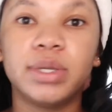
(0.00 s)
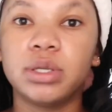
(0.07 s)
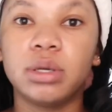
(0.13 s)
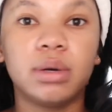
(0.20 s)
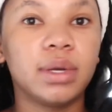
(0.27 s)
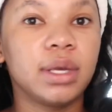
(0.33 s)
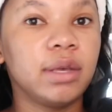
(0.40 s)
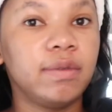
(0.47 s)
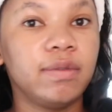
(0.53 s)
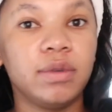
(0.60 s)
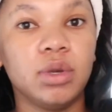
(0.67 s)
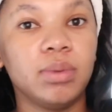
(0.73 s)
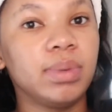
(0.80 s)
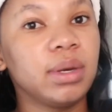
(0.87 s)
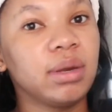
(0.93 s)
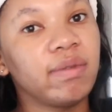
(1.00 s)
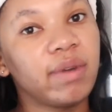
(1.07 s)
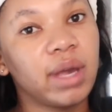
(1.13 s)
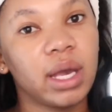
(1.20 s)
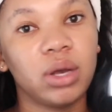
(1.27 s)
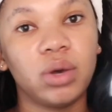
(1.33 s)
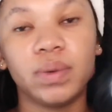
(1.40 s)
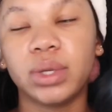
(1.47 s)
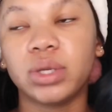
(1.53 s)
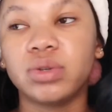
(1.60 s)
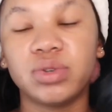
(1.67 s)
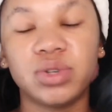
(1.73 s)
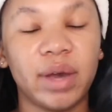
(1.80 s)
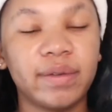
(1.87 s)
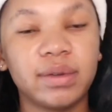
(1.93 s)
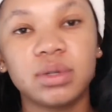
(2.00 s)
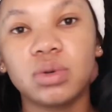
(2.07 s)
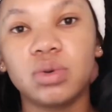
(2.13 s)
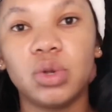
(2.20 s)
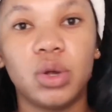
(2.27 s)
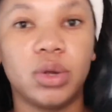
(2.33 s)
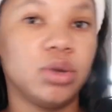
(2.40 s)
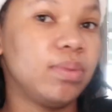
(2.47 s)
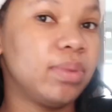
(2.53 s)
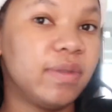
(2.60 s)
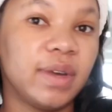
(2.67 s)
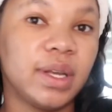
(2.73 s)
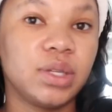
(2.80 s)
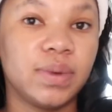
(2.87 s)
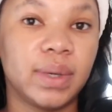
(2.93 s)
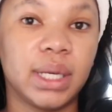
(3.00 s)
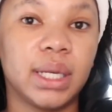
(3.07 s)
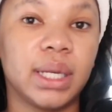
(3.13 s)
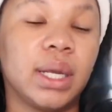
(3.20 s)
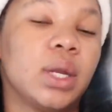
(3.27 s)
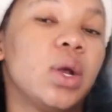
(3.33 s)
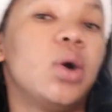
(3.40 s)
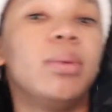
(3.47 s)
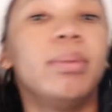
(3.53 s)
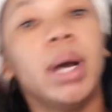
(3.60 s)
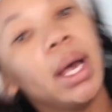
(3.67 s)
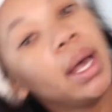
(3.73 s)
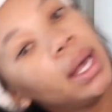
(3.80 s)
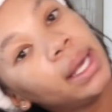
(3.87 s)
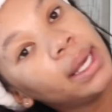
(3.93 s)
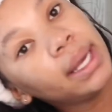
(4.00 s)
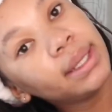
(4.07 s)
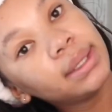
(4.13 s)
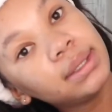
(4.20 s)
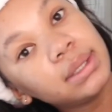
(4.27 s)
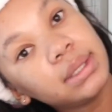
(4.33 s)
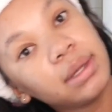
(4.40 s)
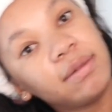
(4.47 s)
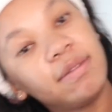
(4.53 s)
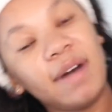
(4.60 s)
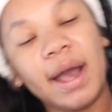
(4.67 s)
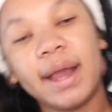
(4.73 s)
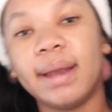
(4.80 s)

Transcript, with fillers: So if you prefer going to driving school or you prefer doing it at home, it's so fine.